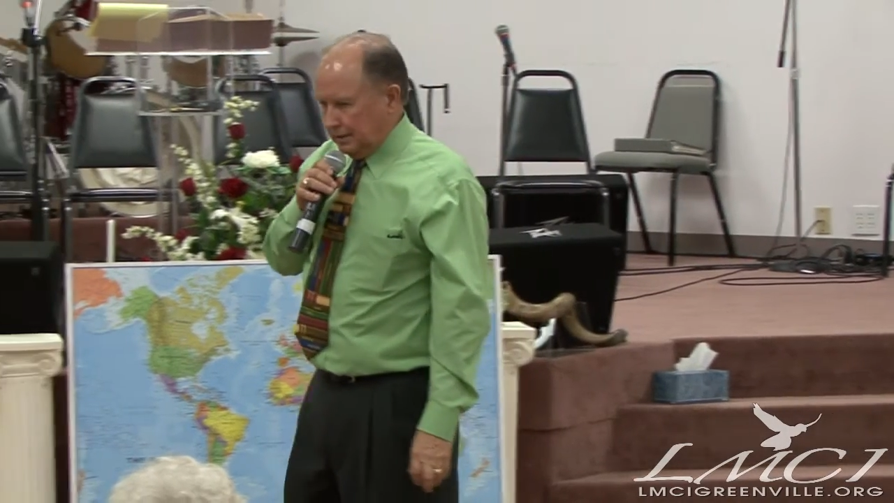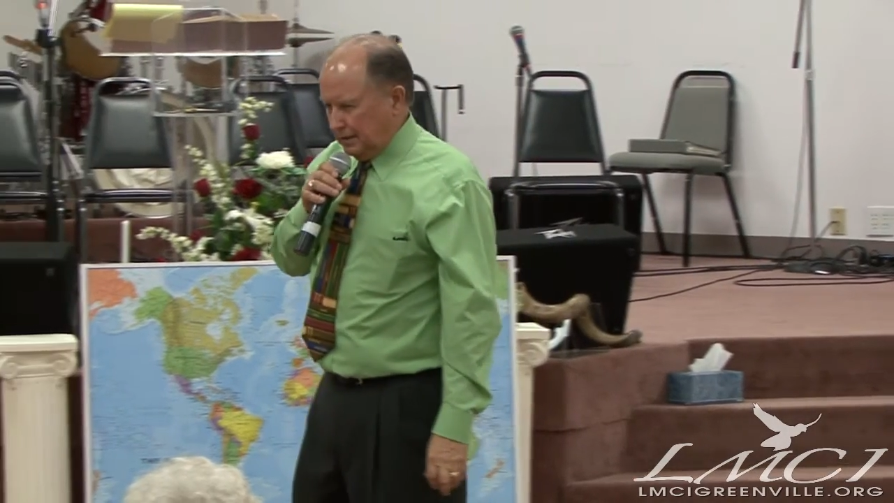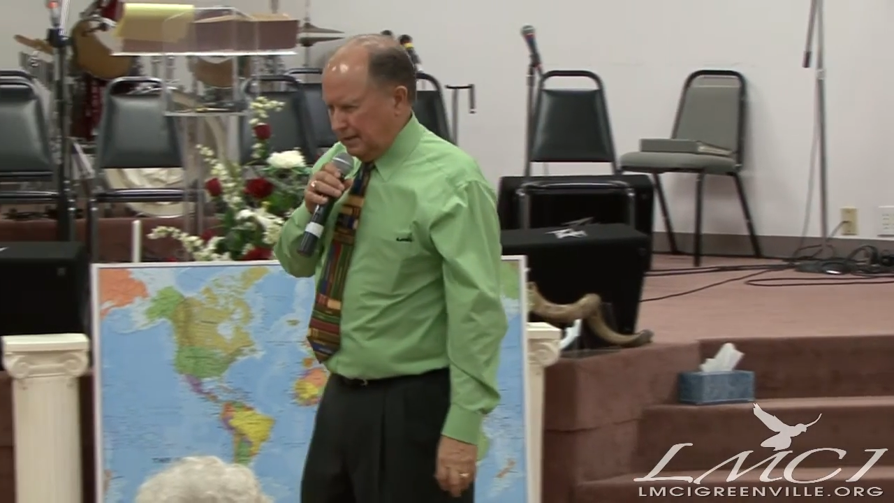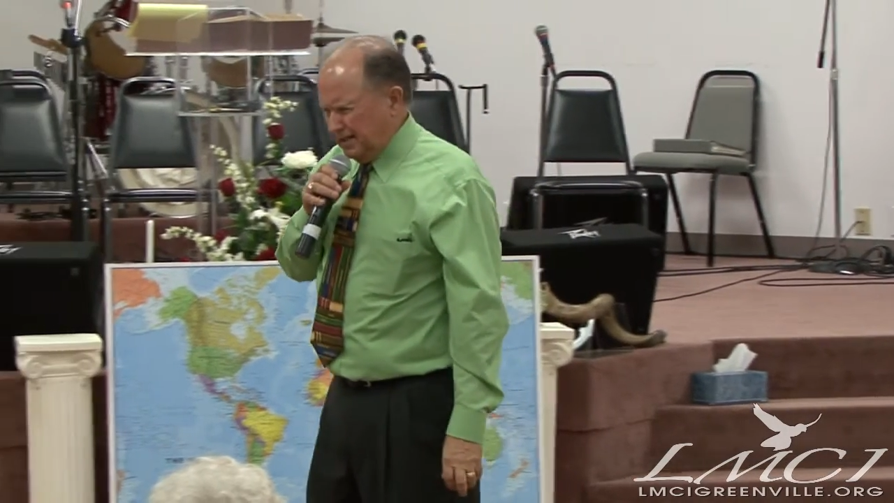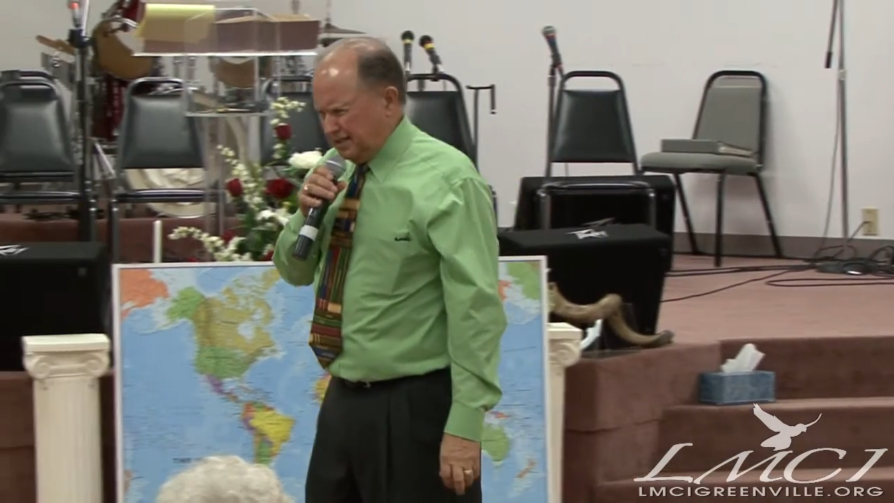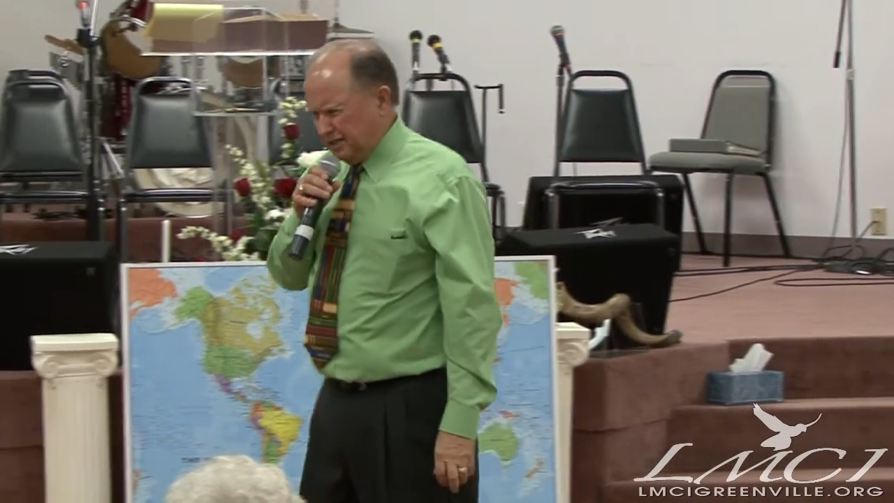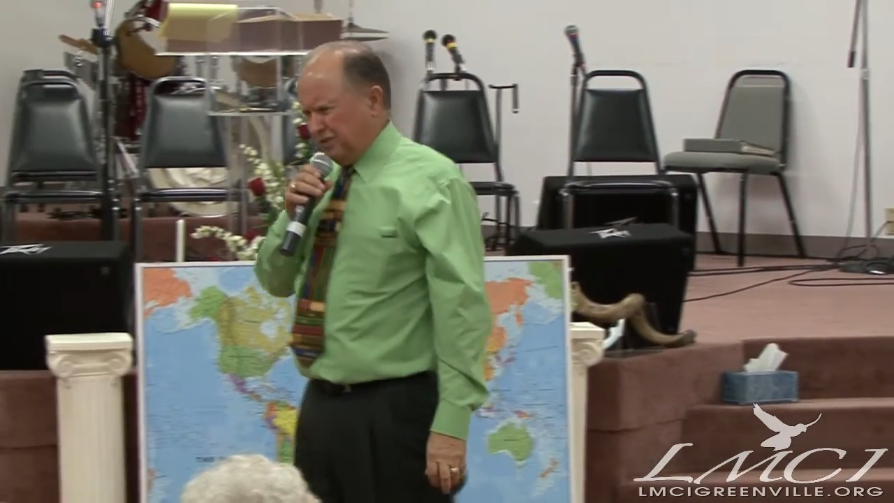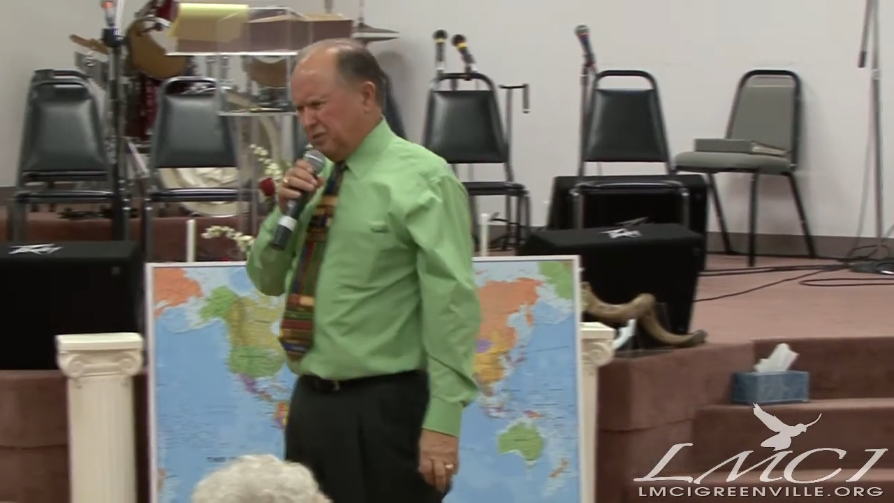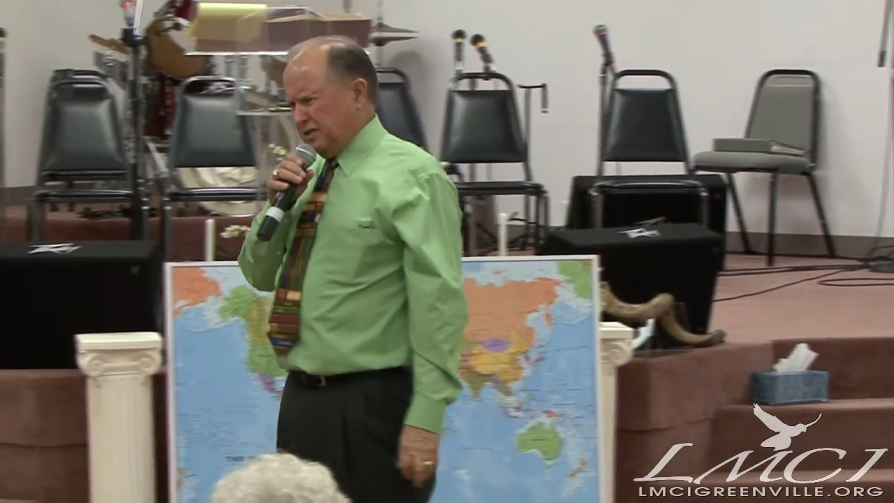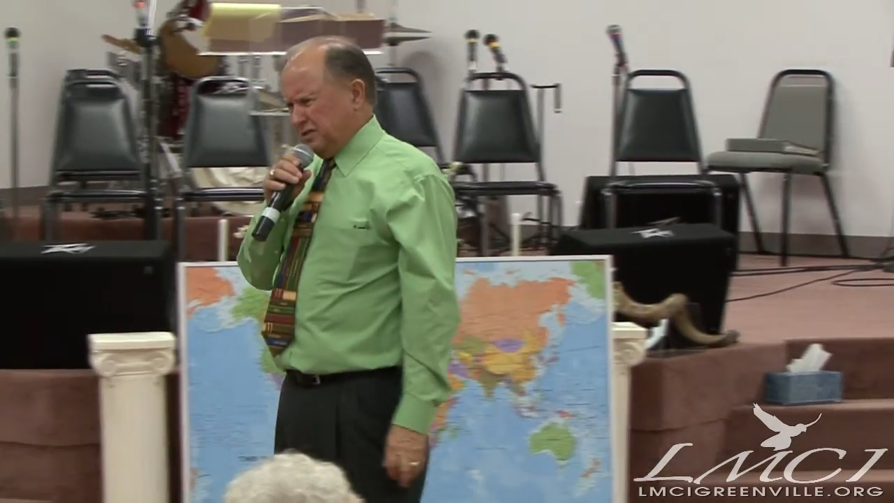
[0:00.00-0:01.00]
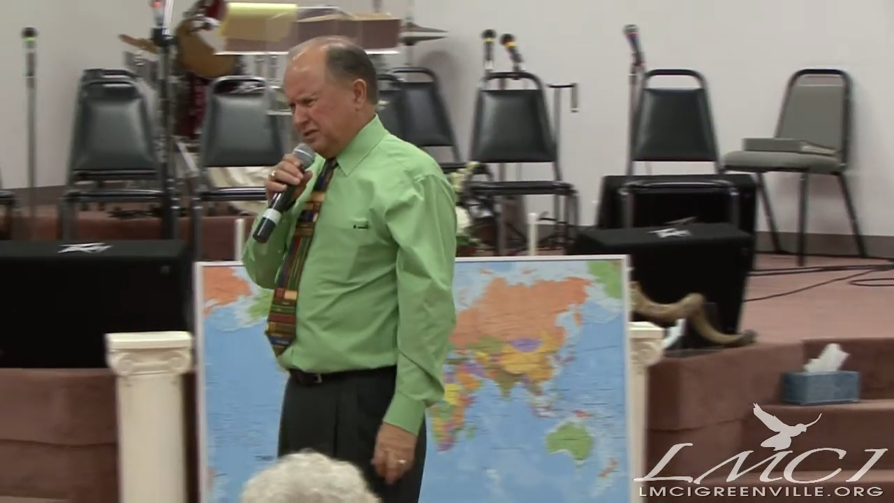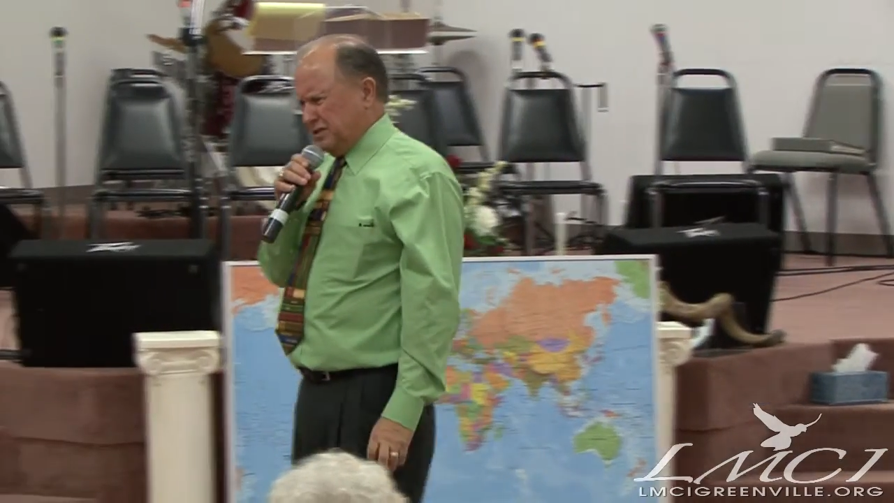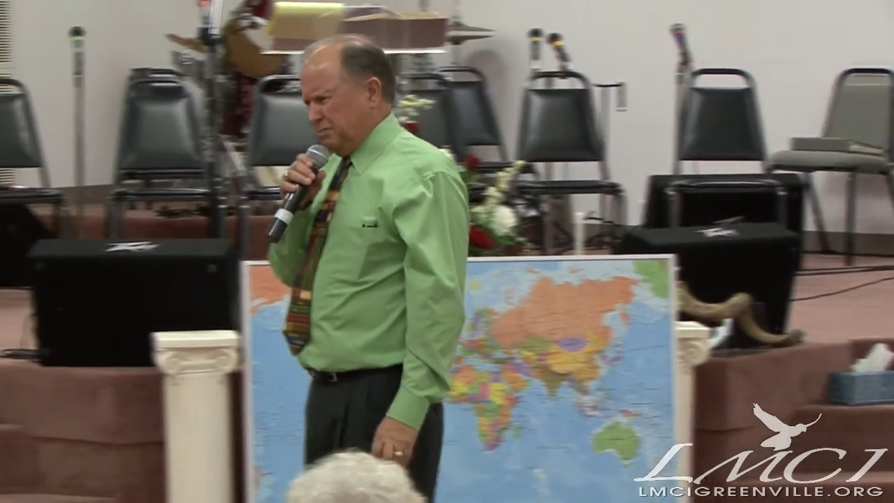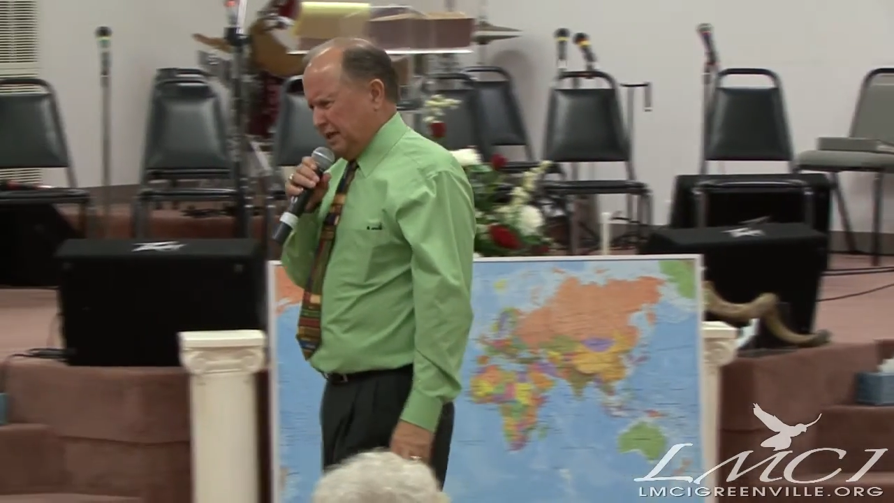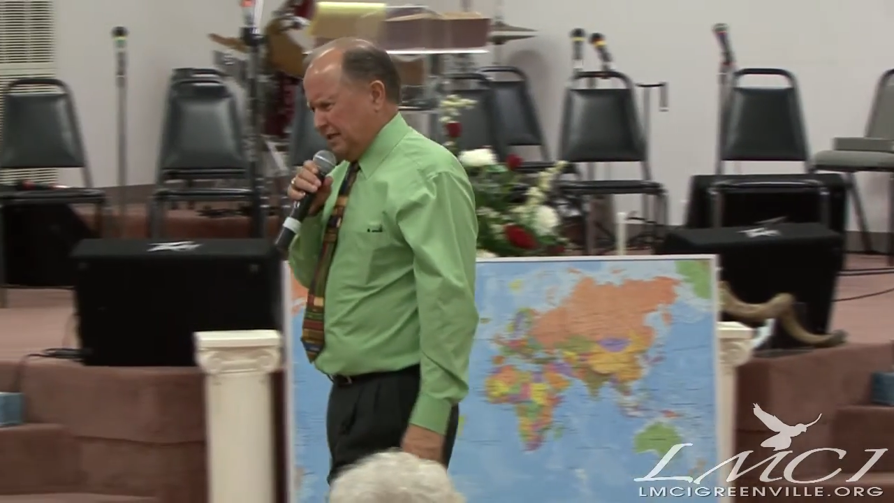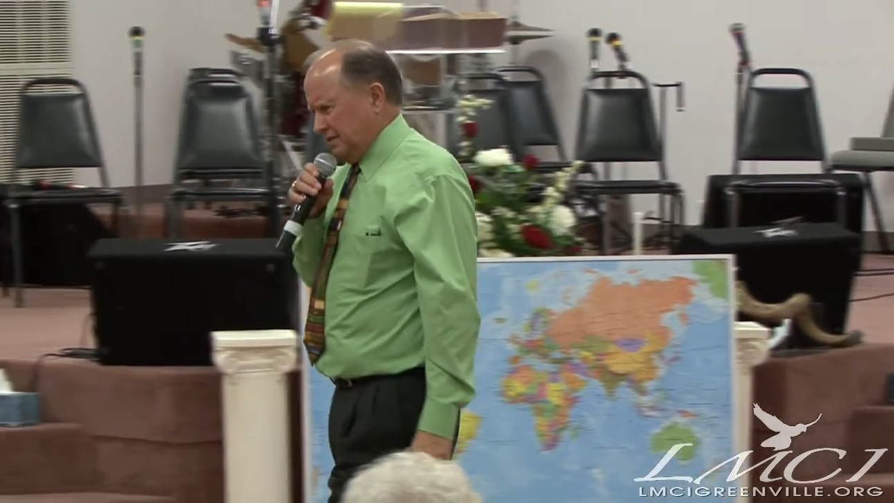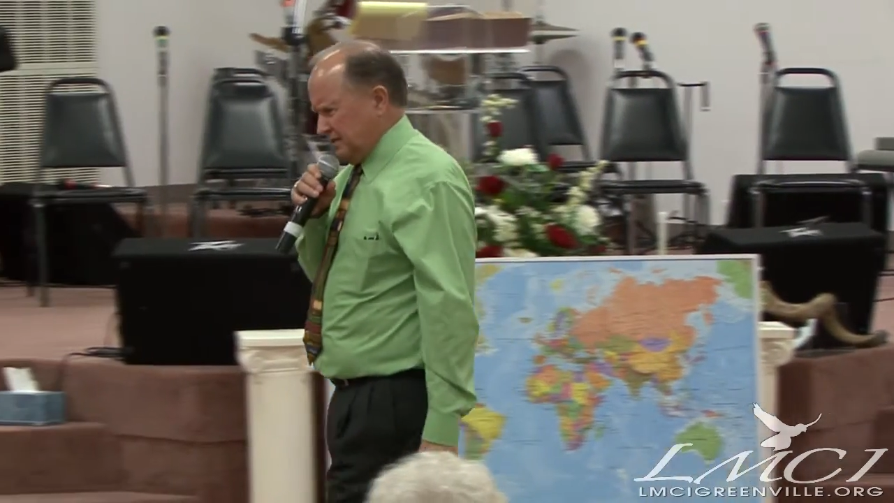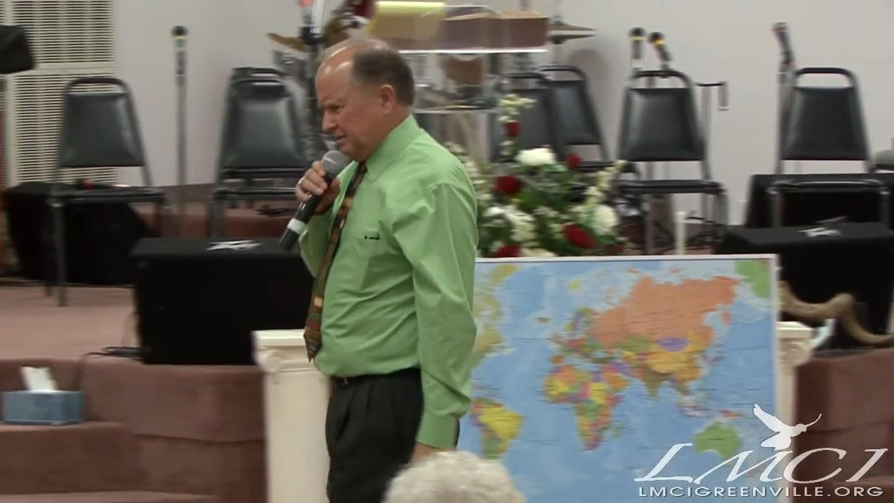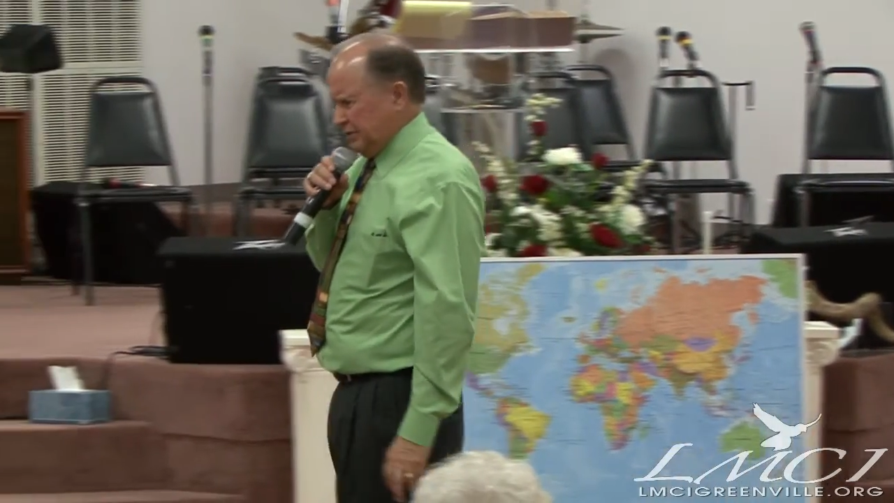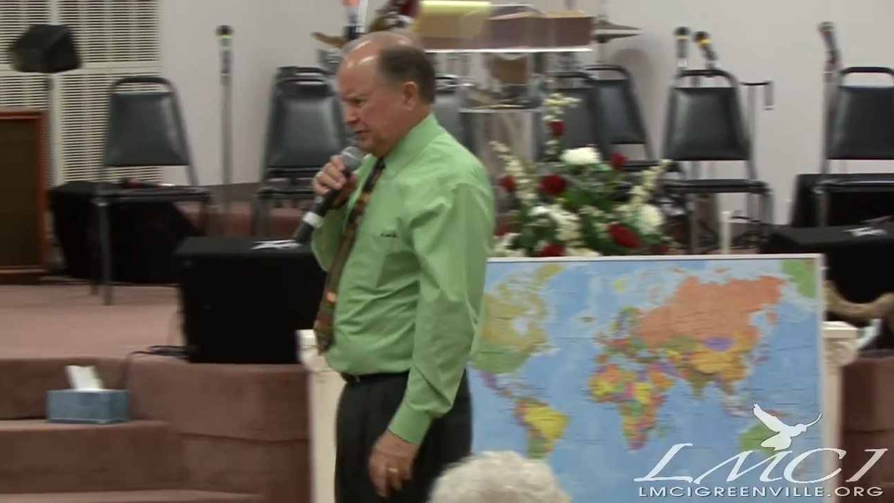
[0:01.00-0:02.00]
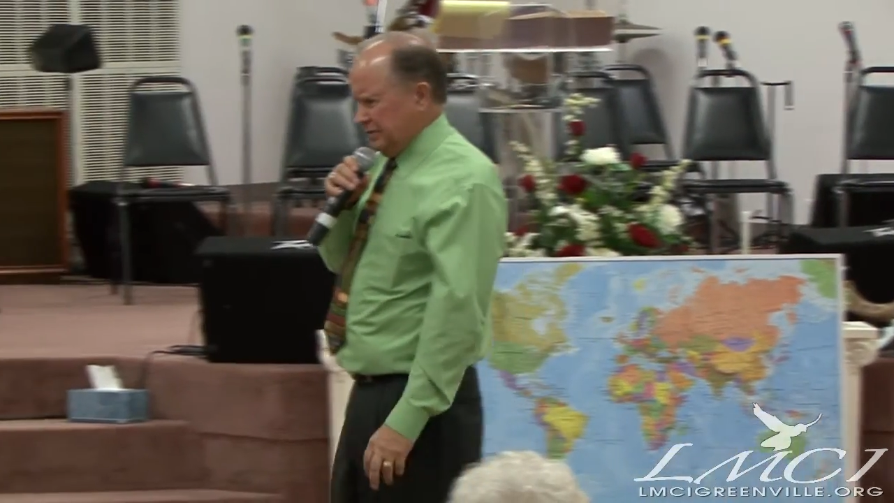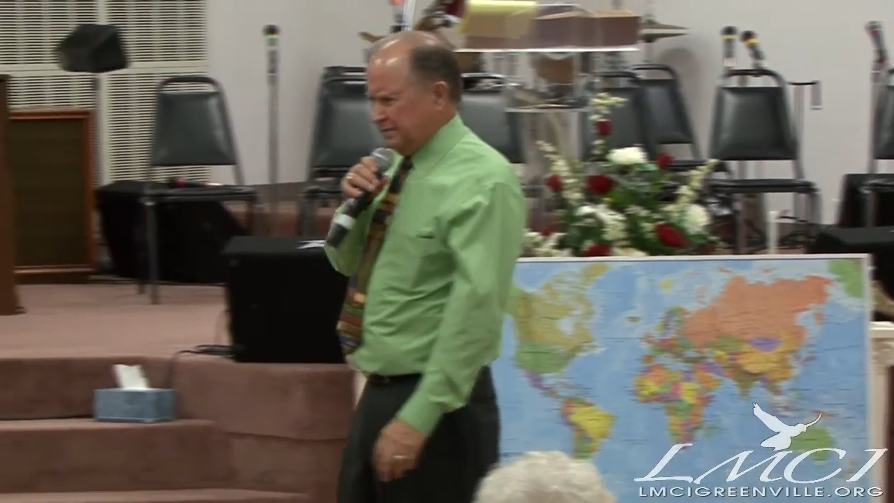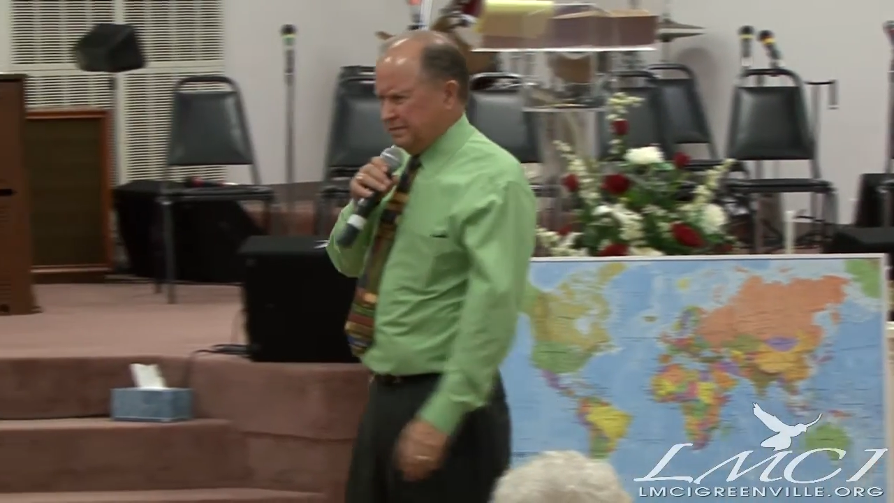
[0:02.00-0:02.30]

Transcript: He's talking to somebody this morning.